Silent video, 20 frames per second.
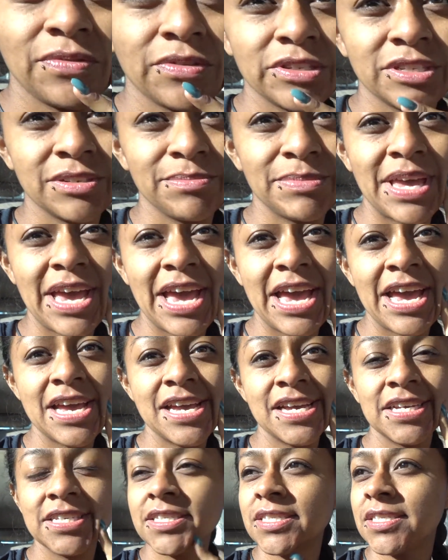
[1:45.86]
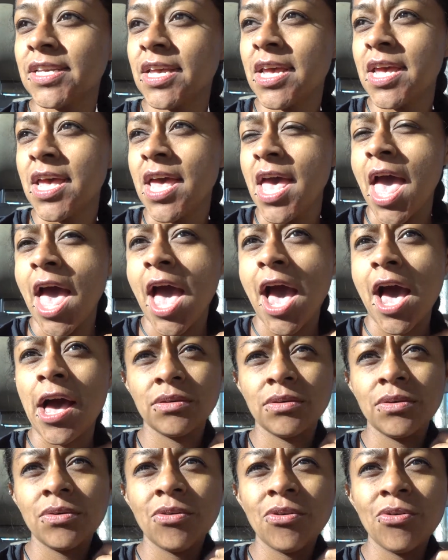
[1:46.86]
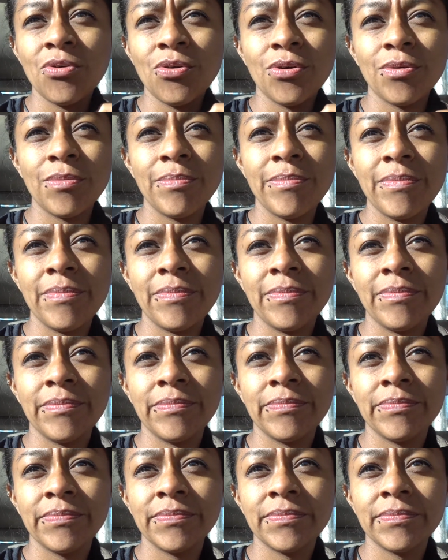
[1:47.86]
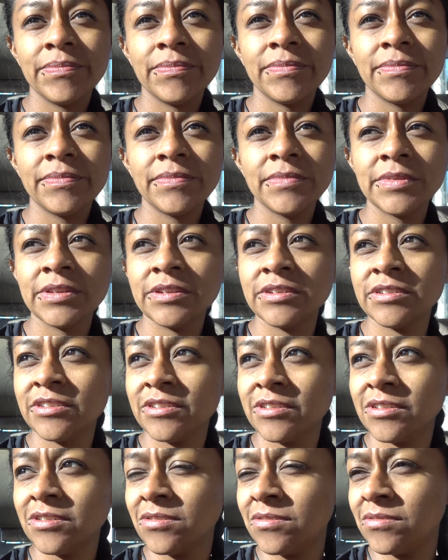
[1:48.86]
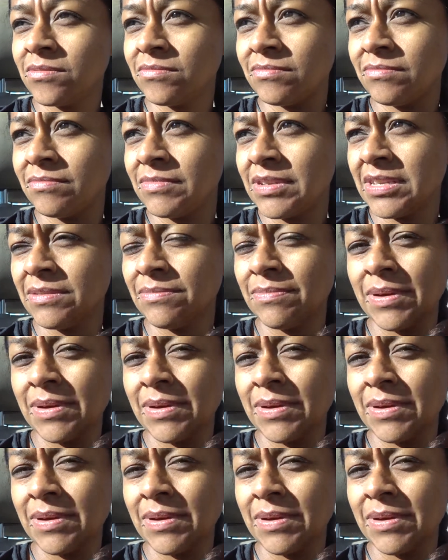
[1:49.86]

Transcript: for some gas. Oh cool. Just a little mini